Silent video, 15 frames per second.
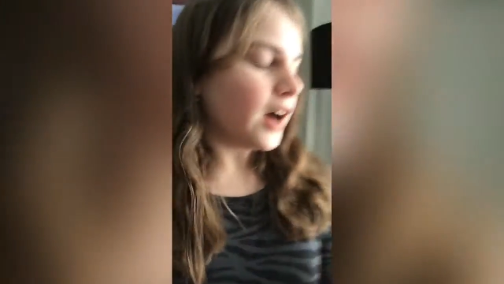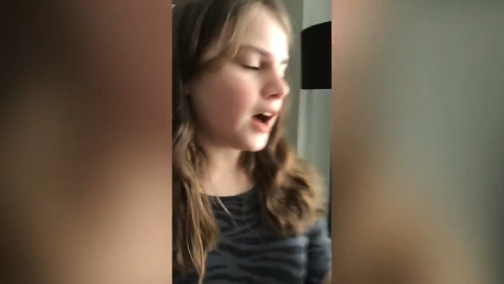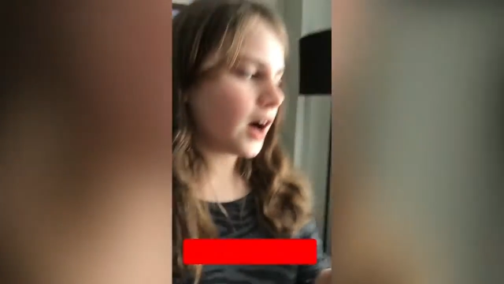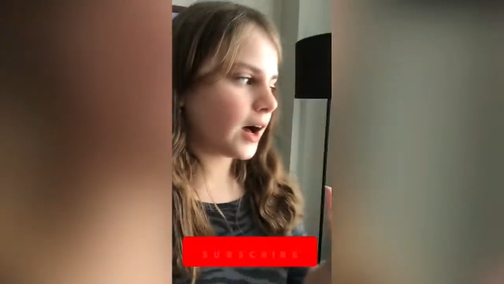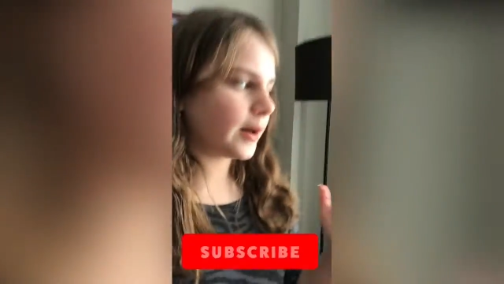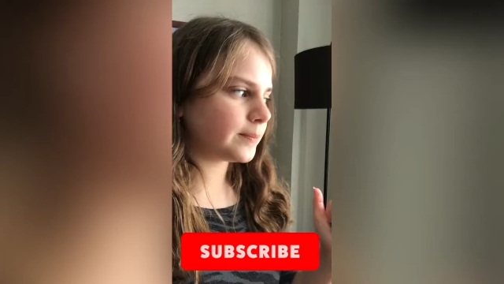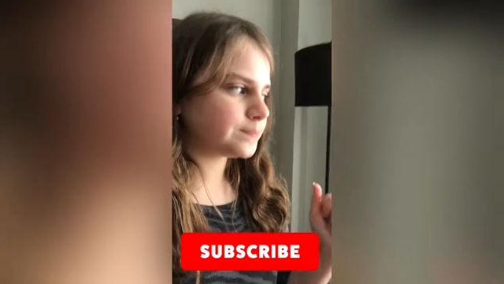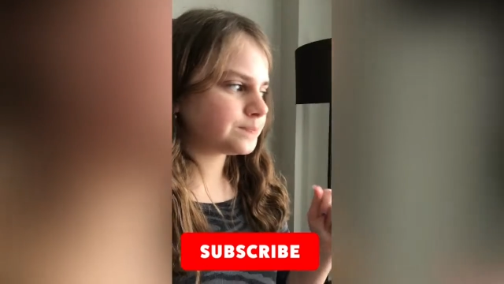
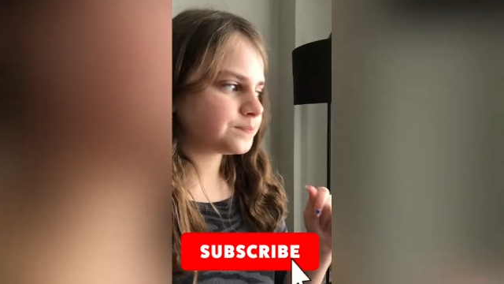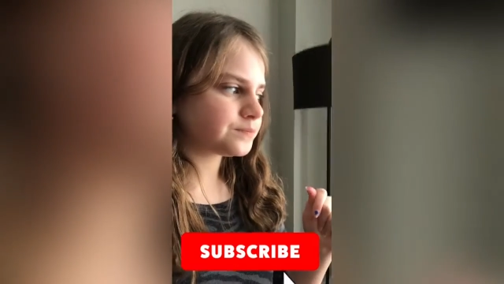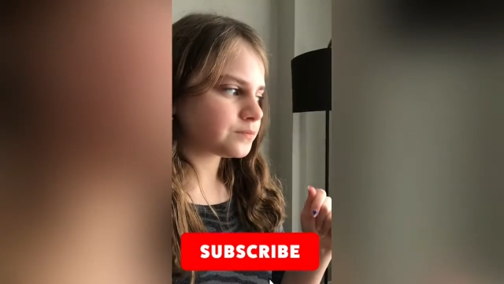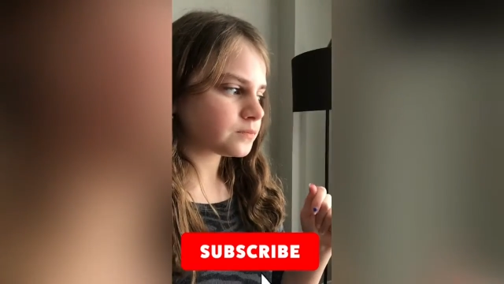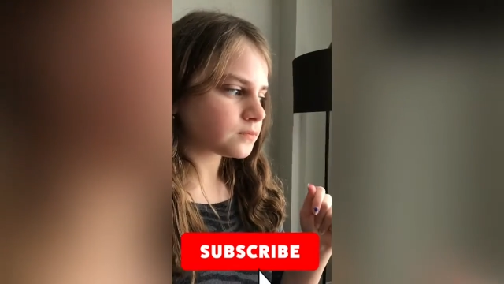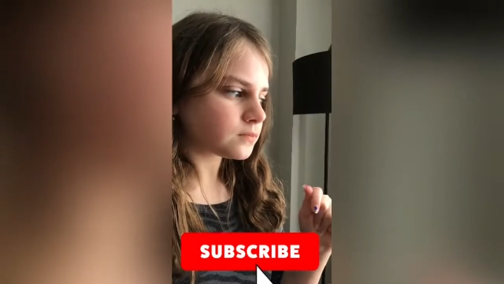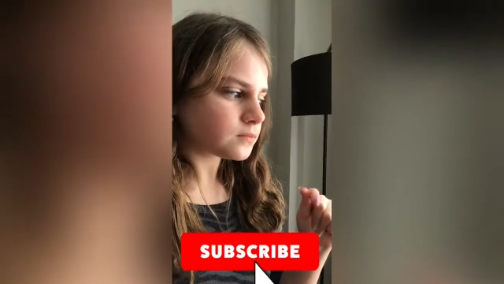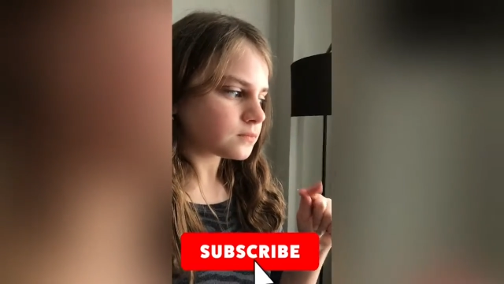Um,
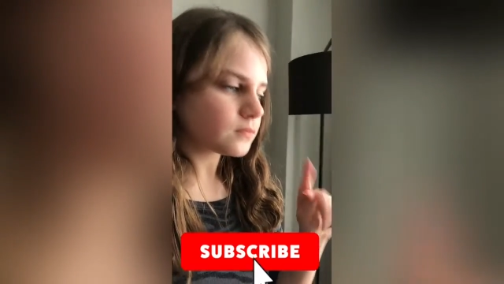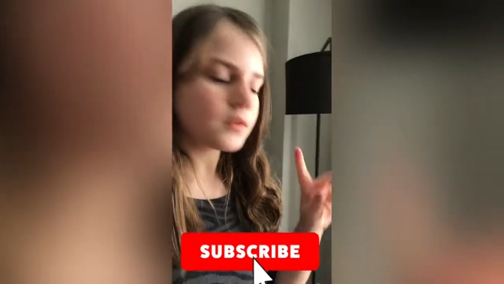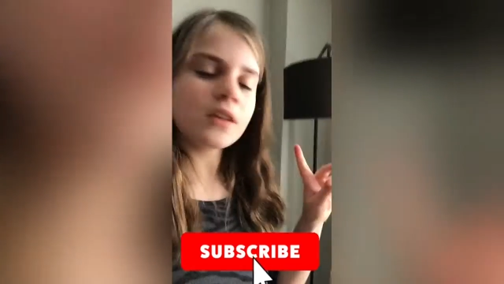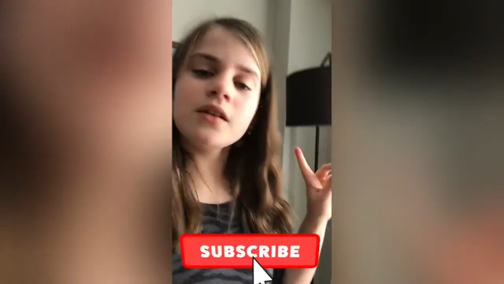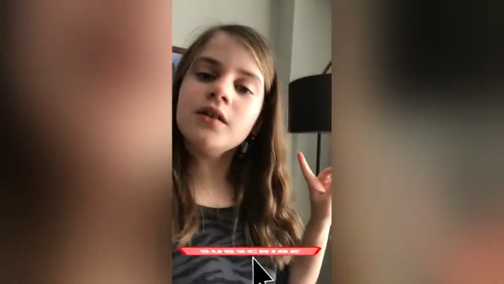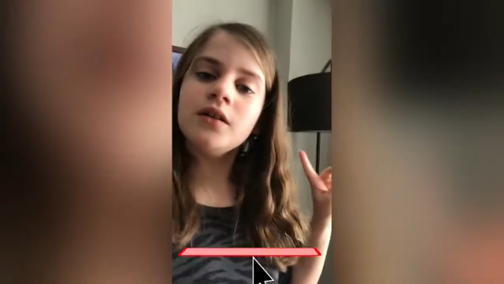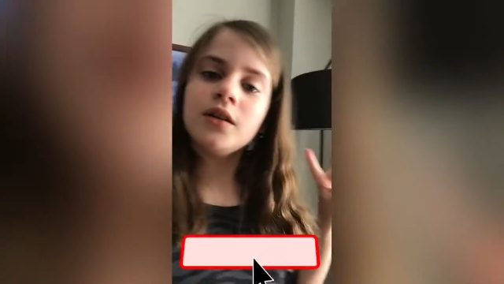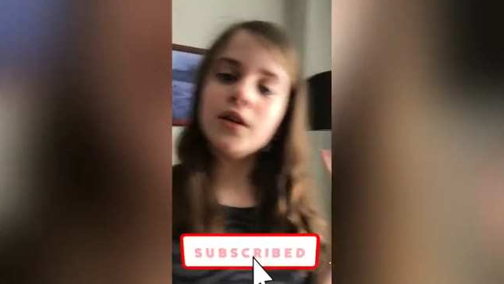
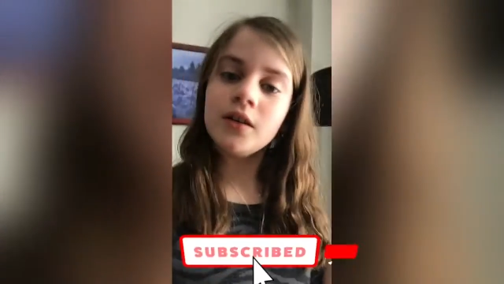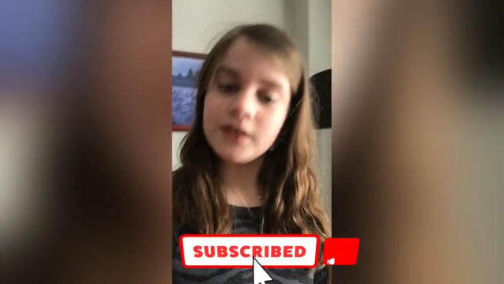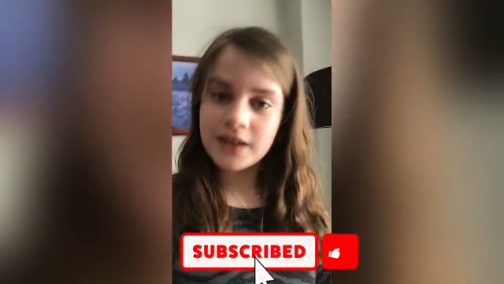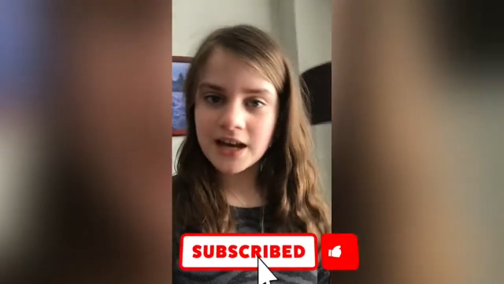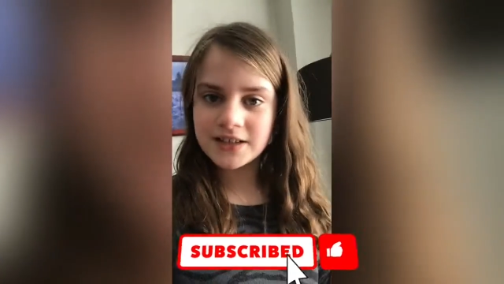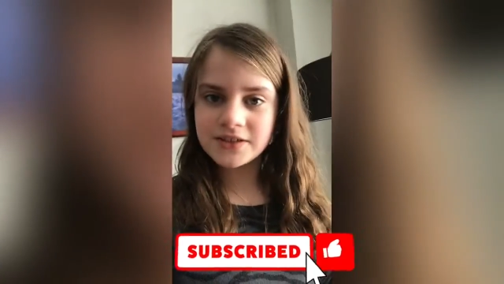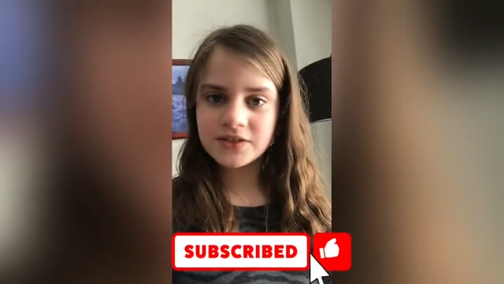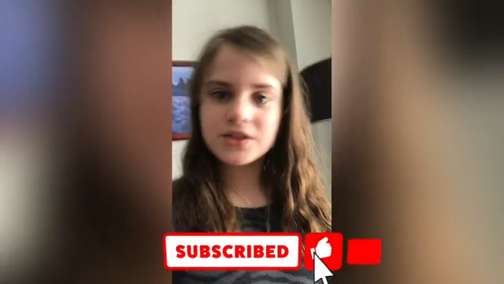
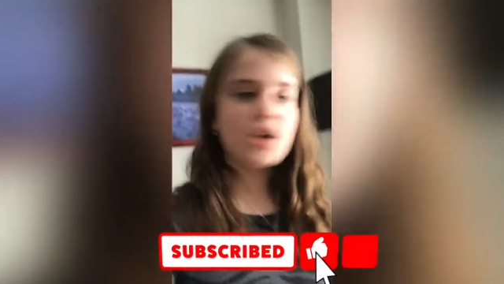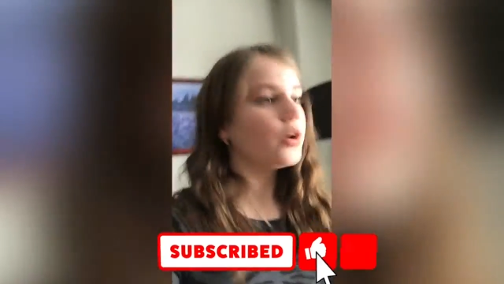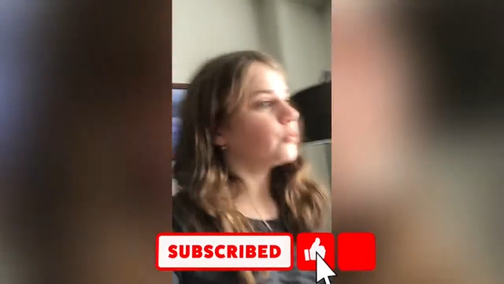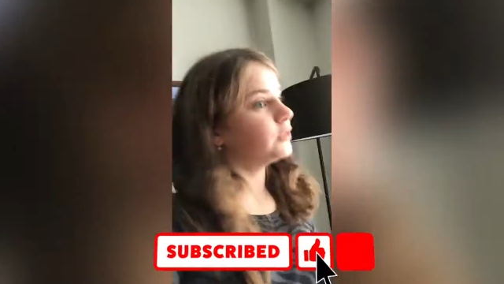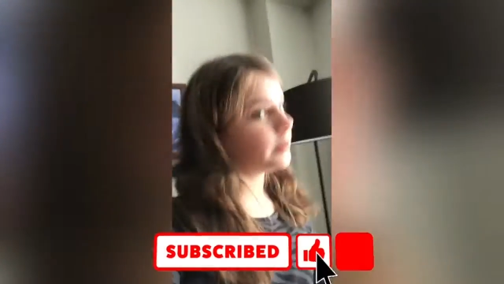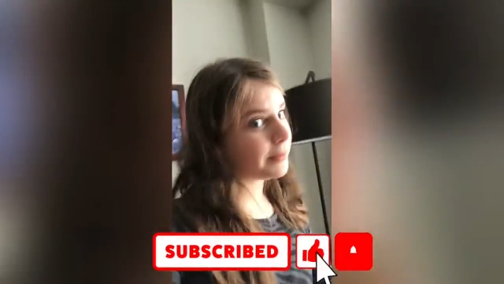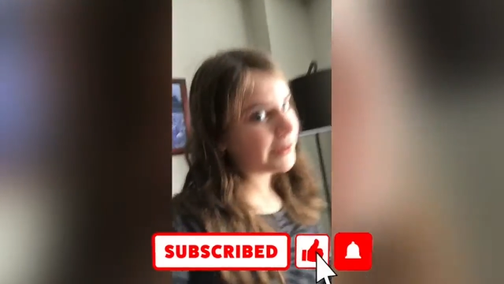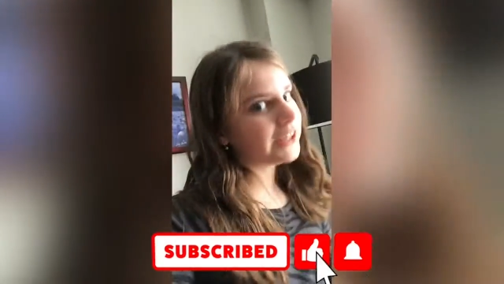yes, so
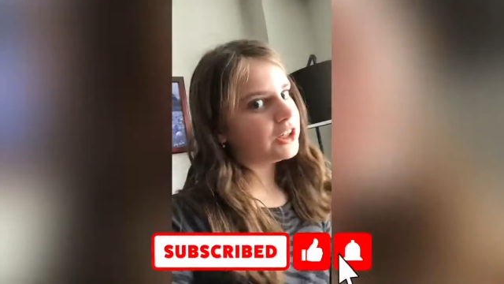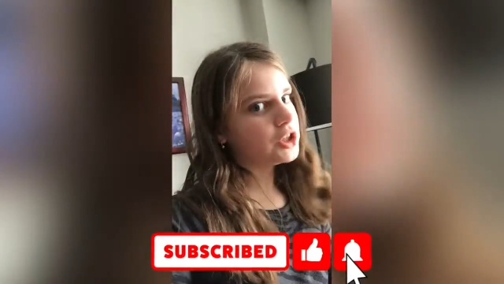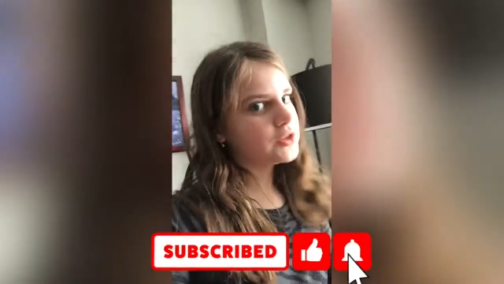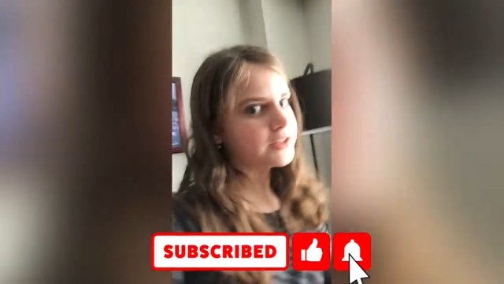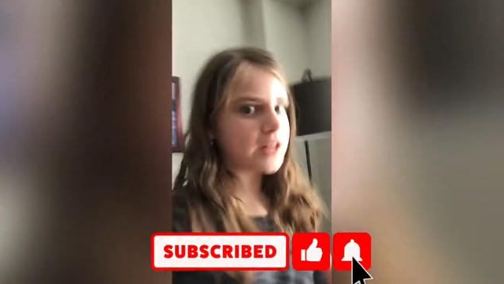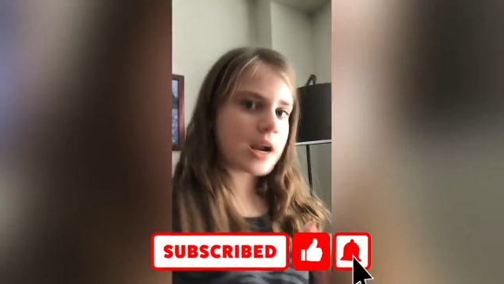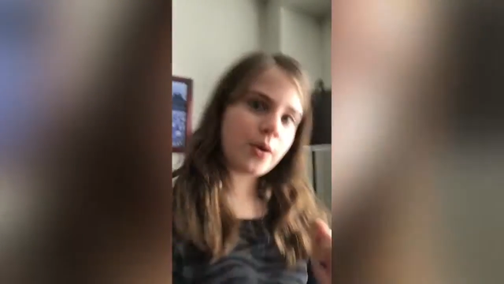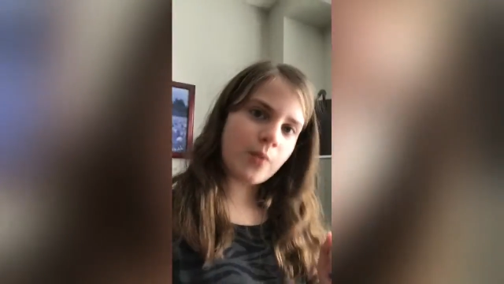the big
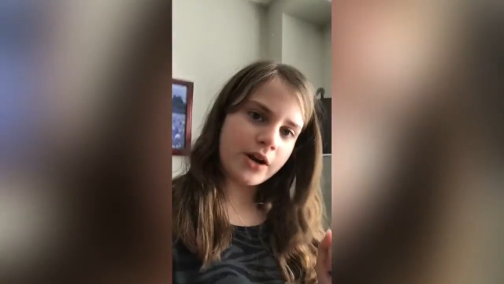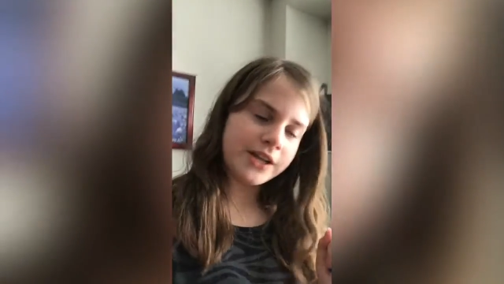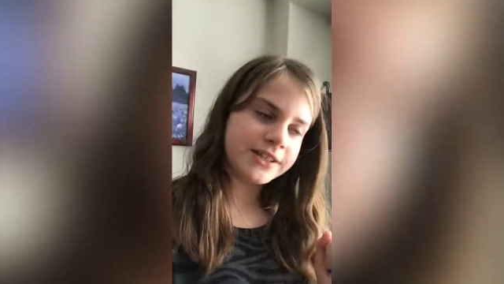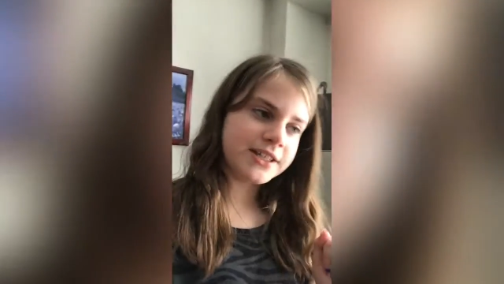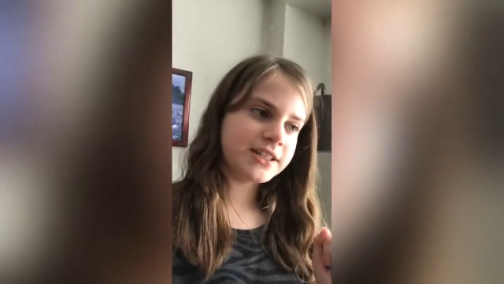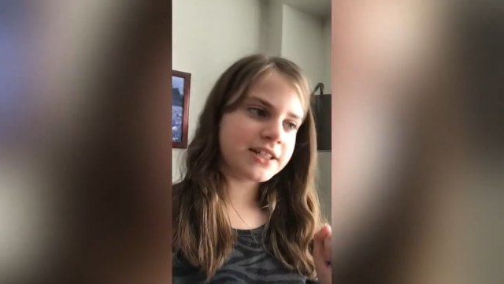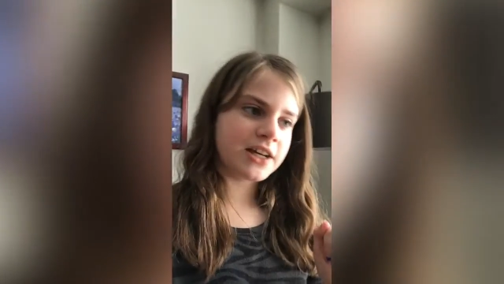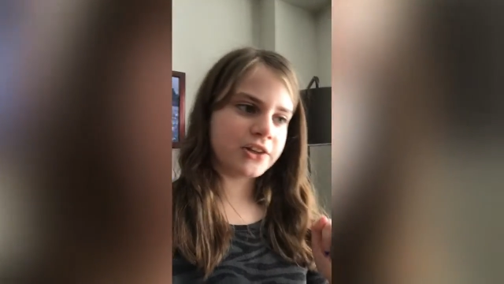news that I
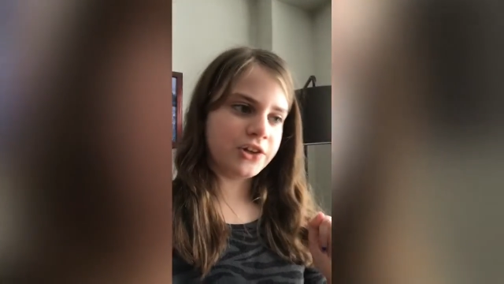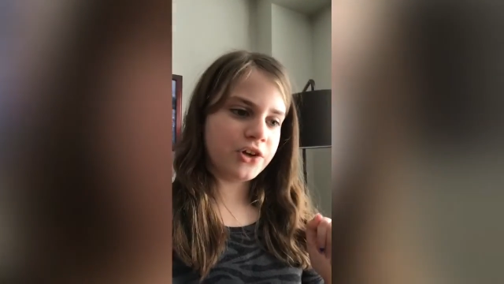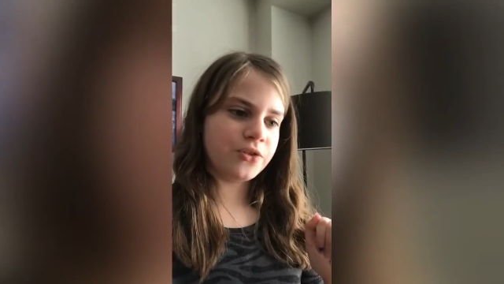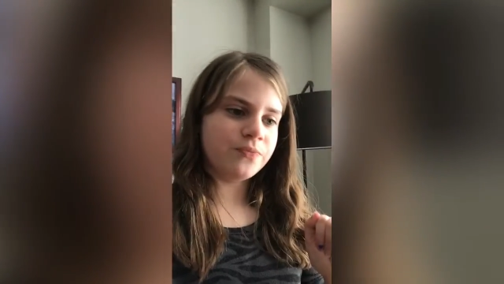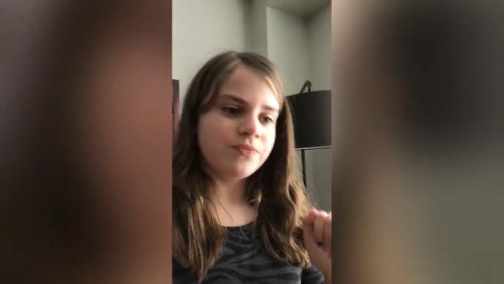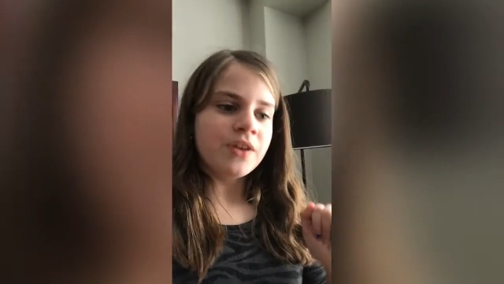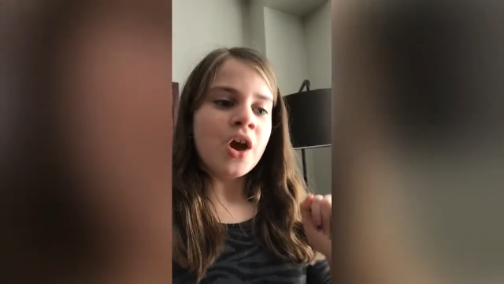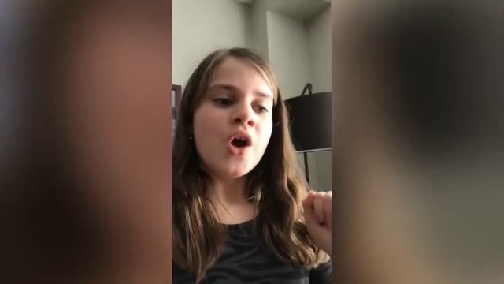wanted to tell you